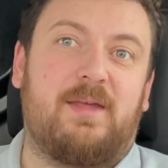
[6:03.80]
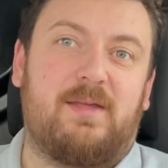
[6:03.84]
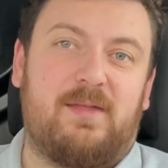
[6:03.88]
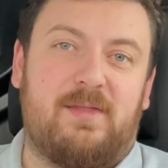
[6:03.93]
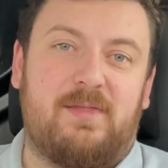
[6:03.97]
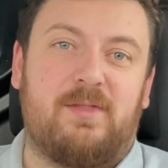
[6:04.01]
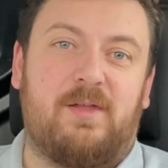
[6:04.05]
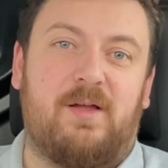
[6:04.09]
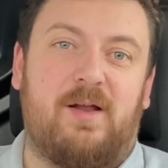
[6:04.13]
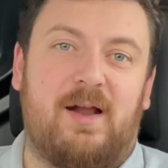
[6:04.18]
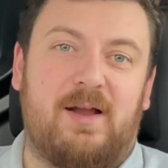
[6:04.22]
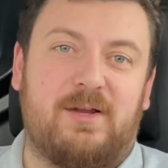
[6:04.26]

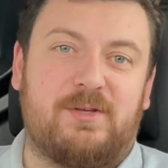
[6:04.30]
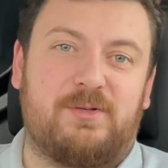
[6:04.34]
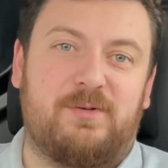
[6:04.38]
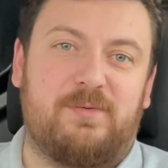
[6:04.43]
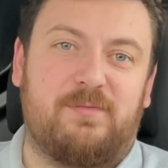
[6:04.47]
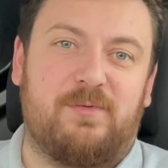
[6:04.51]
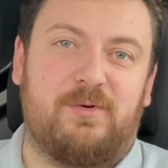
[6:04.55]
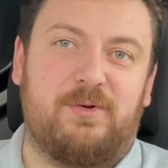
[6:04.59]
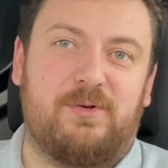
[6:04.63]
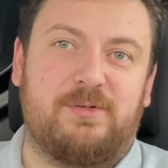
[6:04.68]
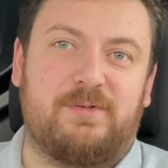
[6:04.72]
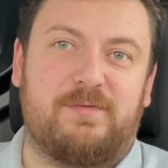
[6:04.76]
there are some
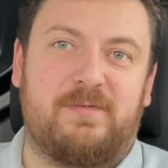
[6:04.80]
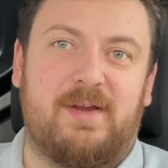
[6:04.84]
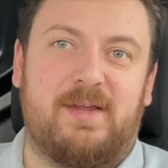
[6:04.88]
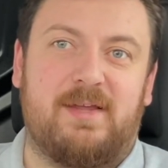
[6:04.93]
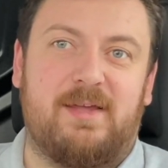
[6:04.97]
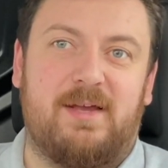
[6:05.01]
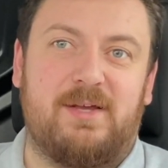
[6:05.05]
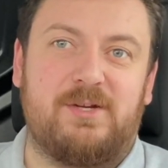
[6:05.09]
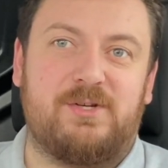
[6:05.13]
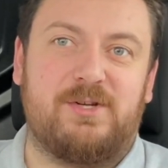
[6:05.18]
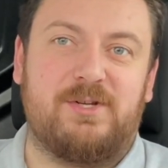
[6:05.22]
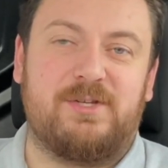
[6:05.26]
rules and
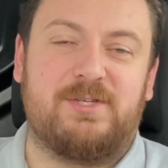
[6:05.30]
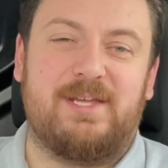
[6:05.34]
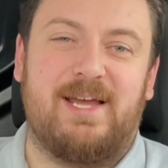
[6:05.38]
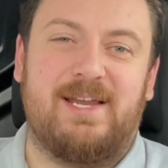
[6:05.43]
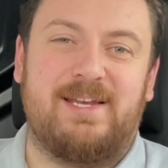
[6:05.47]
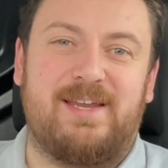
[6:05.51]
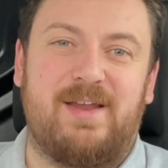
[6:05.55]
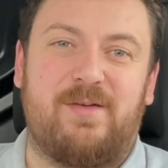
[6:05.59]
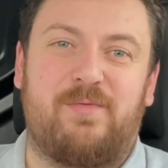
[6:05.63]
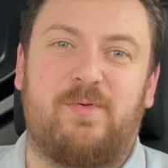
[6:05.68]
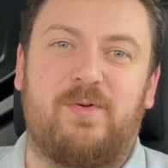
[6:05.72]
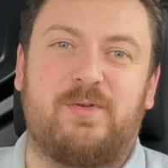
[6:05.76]
regulations that are
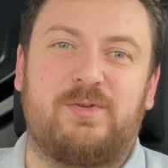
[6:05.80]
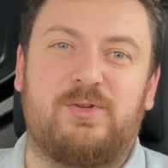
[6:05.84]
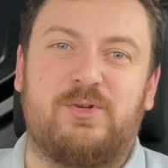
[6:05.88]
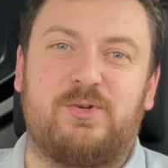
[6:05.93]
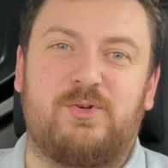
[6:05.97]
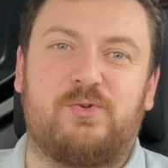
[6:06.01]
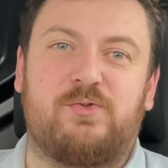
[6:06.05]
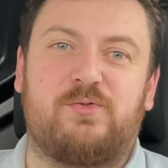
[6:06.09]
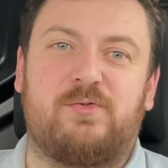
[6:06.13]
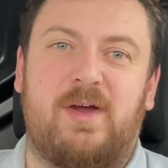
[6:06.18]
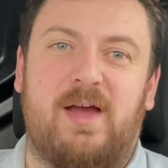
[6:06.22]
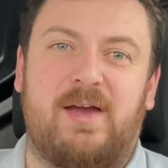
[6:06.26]
different to
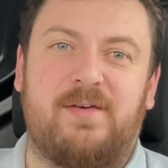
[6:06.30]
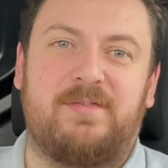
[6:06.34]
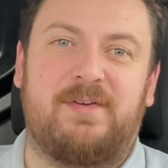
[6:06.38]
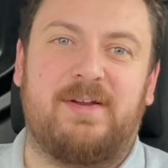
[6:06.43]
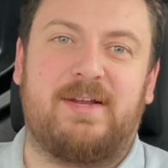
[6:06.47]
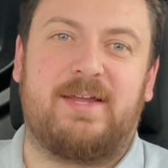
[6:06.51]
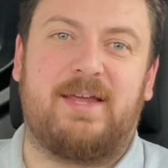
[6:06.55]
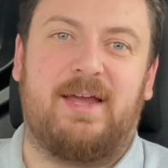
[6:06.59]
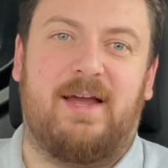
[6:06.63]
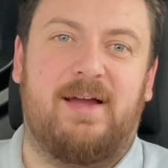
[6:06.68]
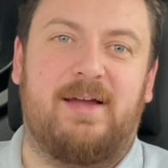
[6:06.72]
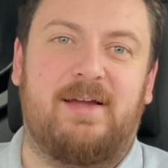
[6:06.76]
just driving a
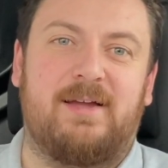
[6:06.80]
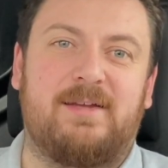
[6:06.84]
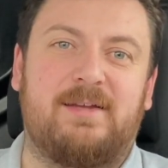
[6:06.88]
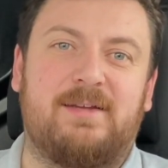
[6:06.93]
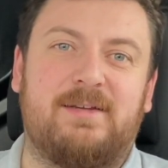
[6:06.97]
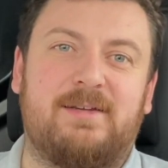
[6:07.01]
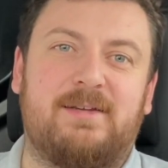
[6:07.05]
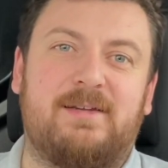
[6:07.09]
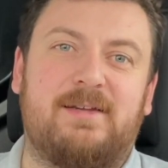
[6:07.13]
car.